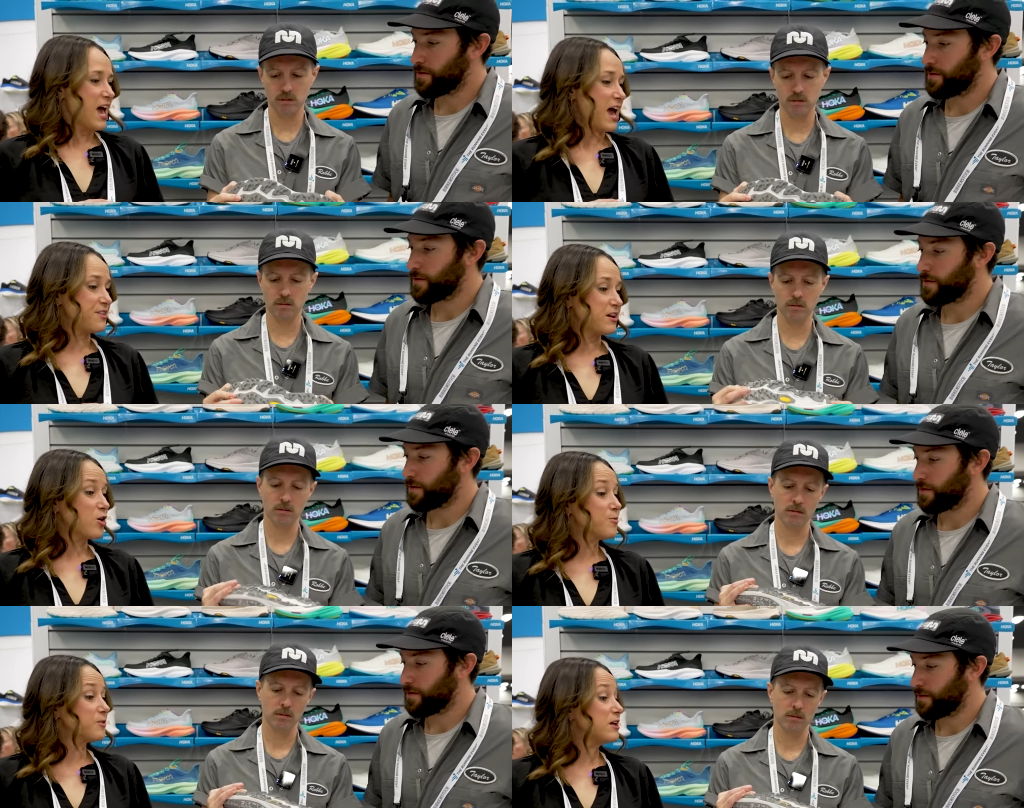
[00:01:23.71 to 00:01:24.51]
Speaker 1: and then
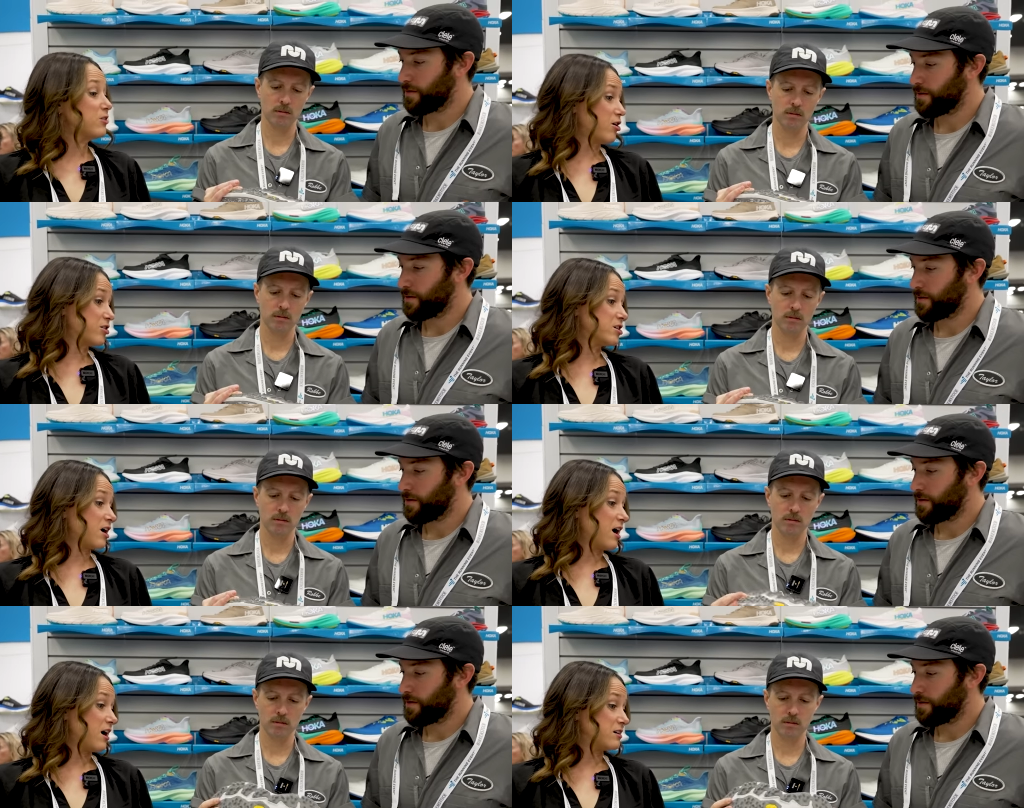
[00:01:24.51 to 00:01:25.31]
hopefully a longer
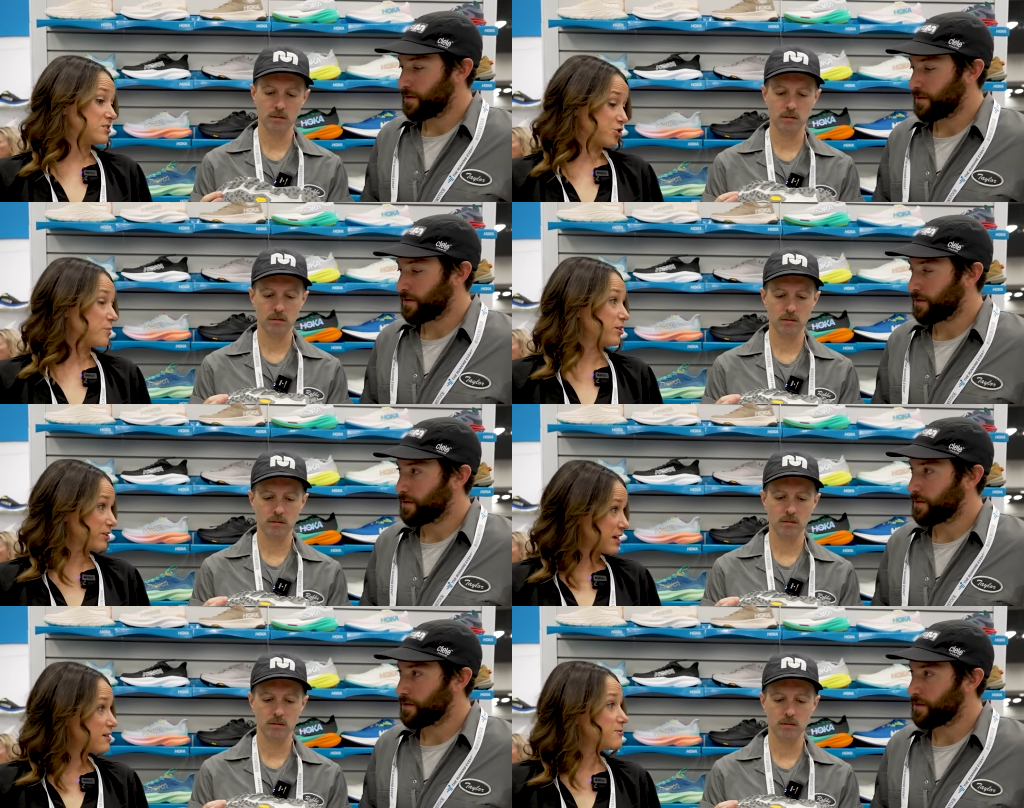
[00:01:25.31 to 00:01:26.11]
uh,
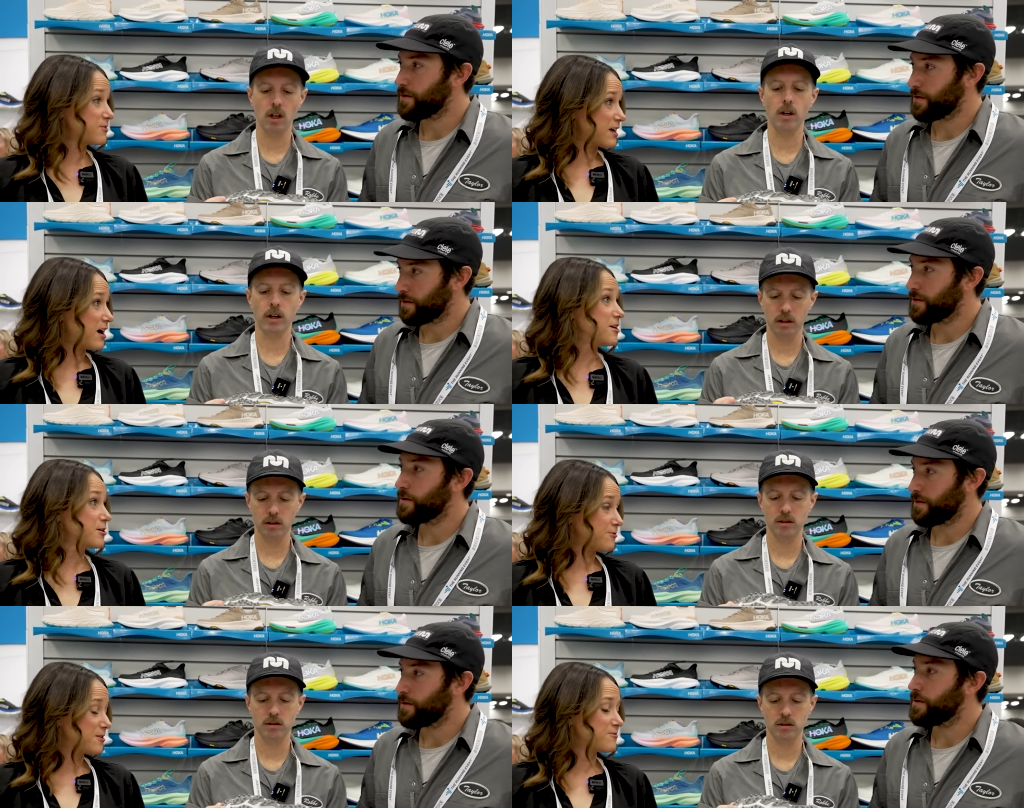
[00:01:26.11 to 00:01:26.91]
durability for okay. that
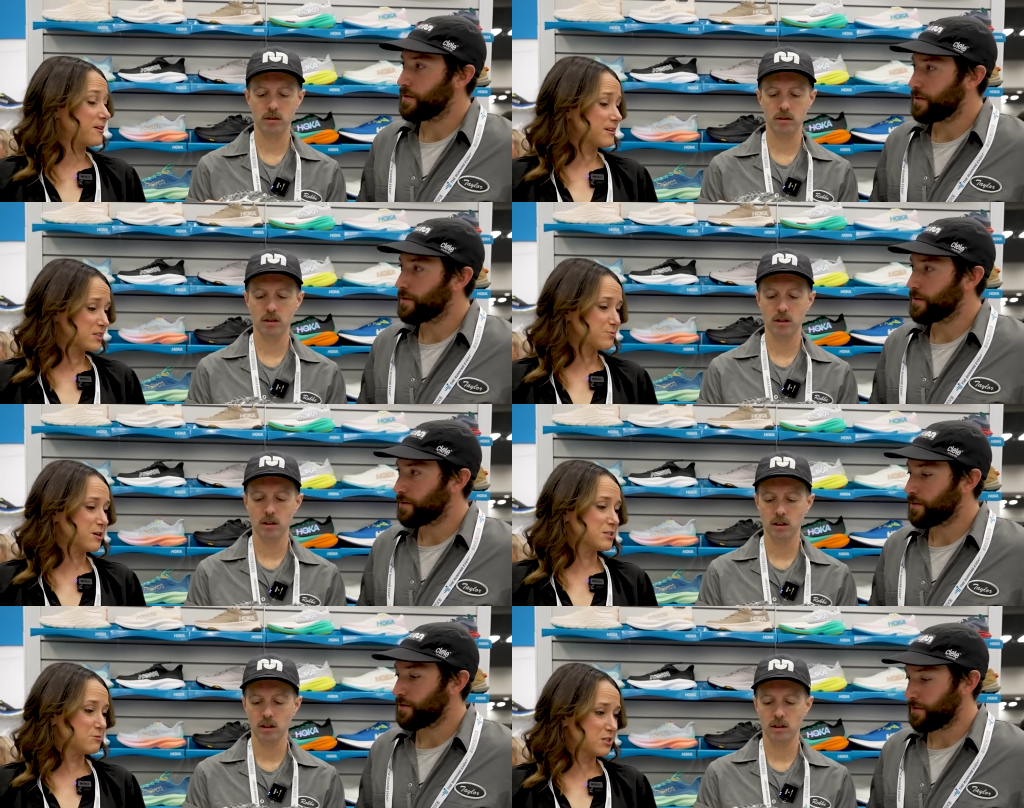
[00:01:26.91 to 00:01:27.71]
underfoot feeling
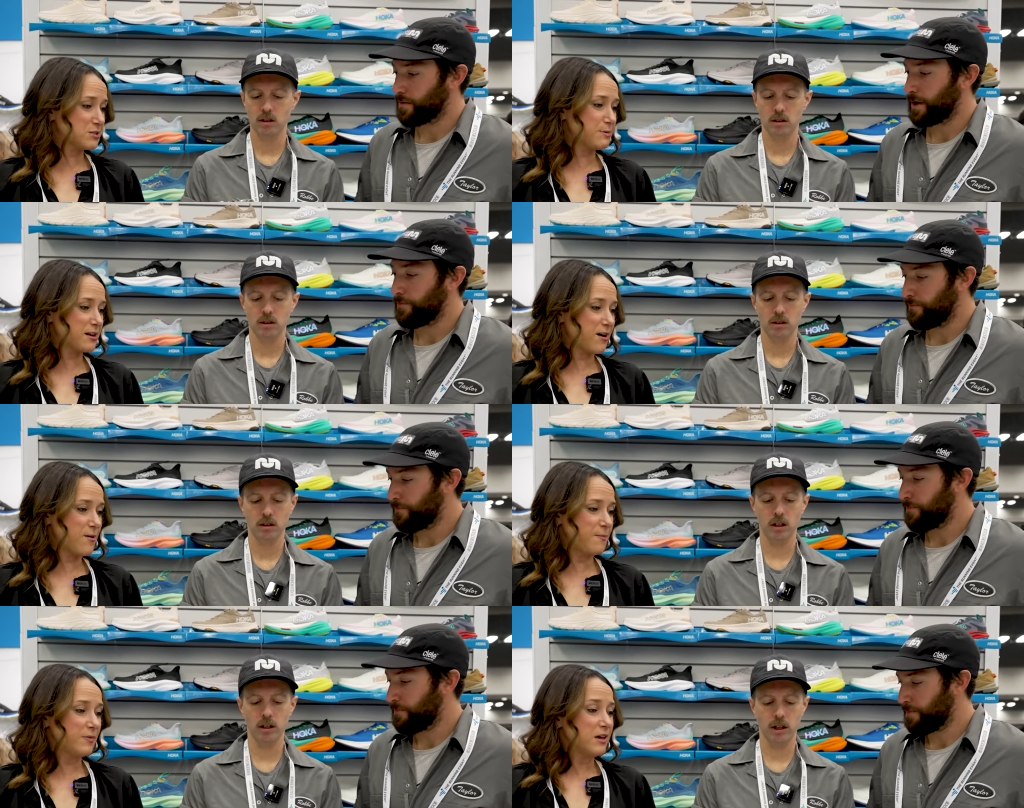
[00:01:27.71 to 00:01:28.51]
experience with the speed
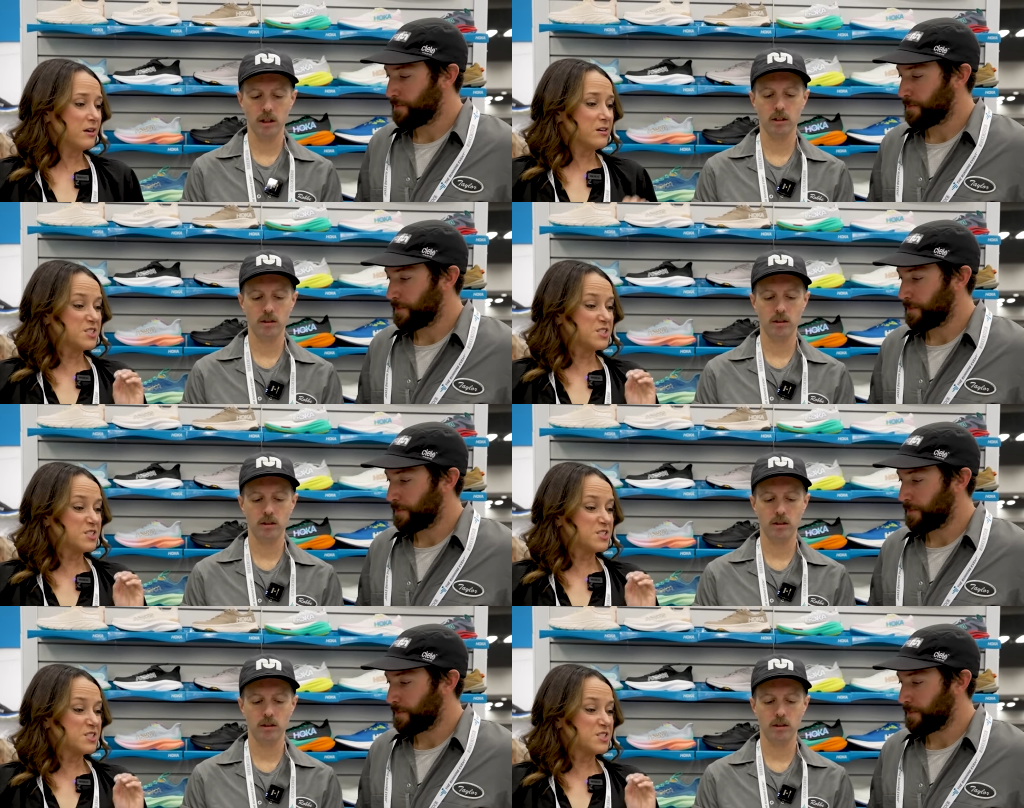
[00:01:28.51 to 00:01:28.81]
Okay.